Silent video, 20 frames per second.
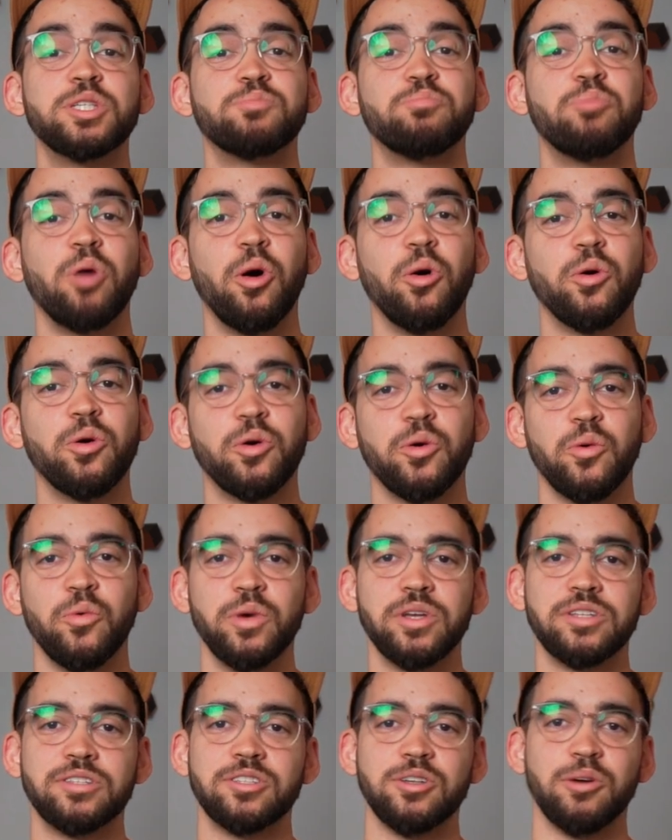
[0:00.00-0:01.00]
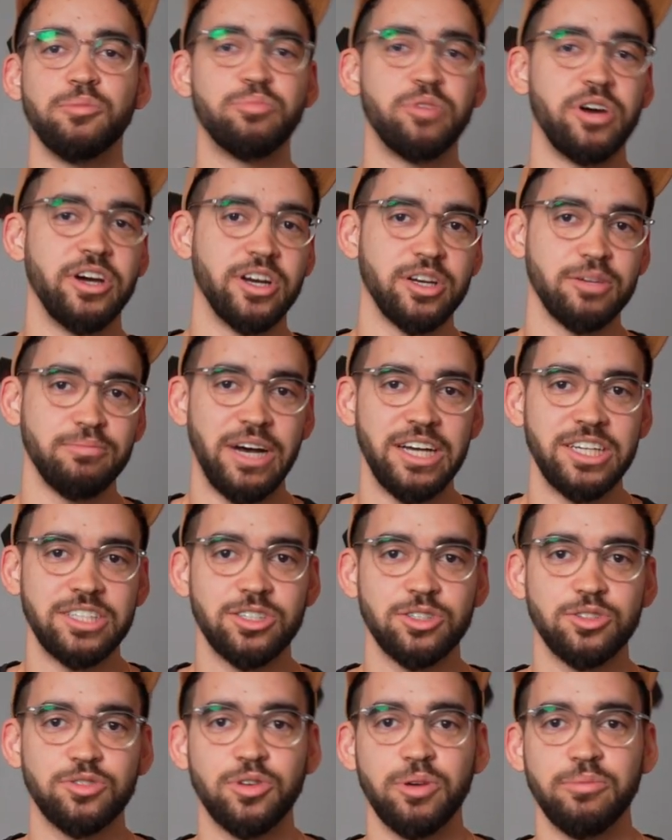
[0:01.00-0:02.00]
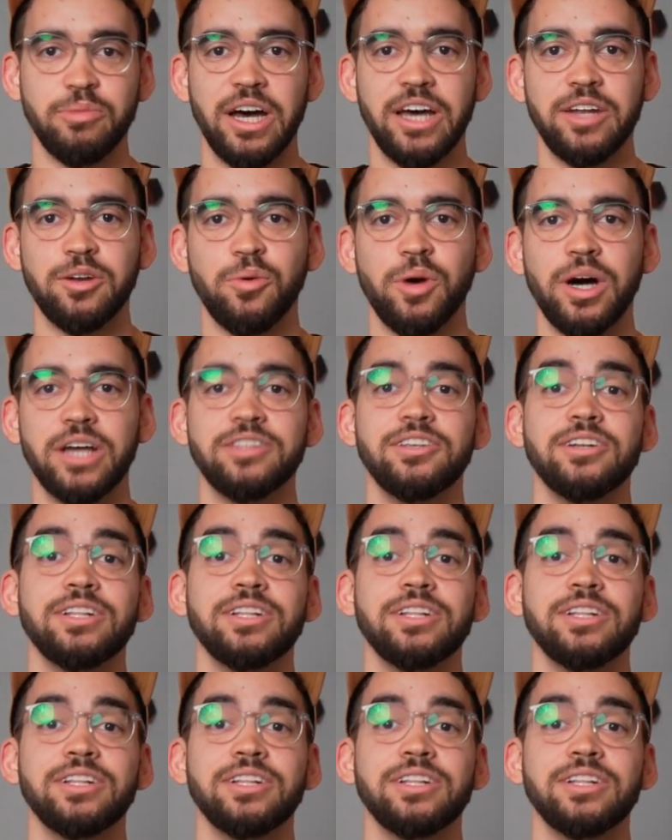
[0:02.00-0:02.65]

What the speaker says: spoke with some product managers from Hanwha,